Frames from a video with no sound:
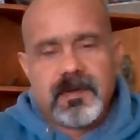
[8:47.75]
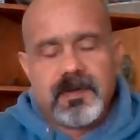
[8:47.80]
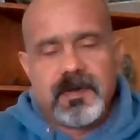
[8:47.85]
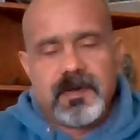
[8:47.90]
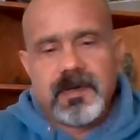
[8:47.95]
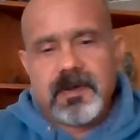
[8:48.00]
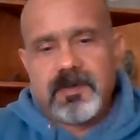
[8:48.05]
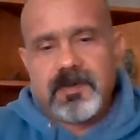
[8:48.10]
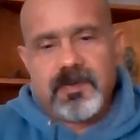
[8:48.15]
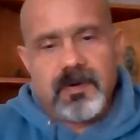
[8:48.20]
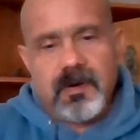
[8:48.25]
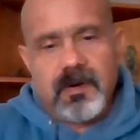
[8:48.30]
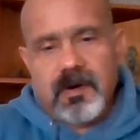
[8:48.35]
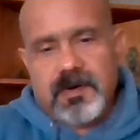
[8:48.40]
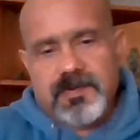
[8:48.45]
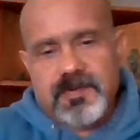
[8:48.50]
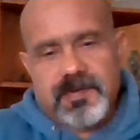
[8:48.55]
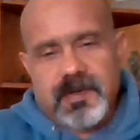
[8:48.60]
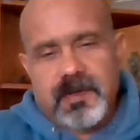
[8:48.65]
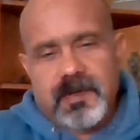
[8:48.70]
yet in their
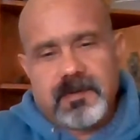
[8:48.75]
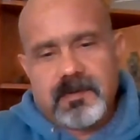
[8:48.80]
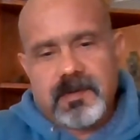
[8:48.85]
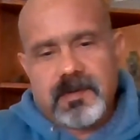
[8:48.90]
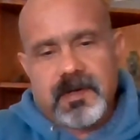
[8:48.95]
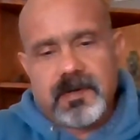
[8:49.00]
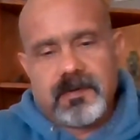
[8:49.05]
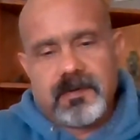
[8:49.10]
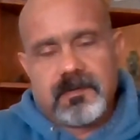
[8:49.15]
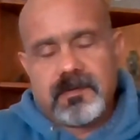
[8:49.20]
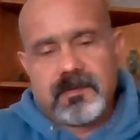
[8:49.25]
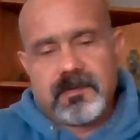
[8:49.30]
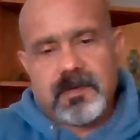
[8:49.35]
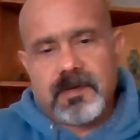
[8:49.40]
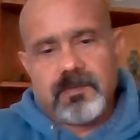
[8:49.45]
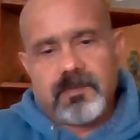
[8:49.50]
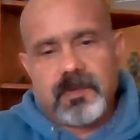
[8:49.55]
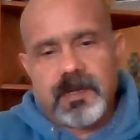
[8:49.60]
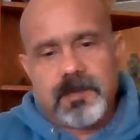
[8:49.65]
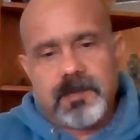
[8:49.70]
hearts they
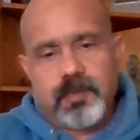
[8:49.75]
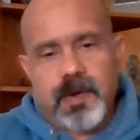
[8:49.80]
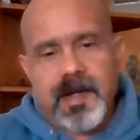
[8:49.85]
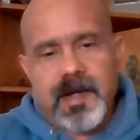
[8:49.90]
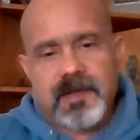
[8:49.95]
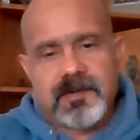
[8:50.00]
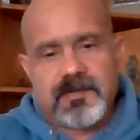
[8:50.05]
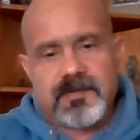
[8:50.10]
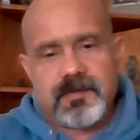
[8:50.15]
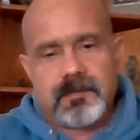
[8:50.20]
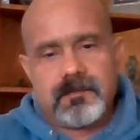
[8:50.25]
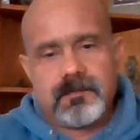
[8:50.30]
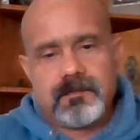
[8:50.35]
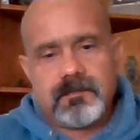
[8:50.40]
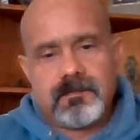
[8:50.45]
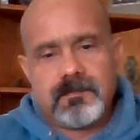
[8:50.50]
didn't really practice them.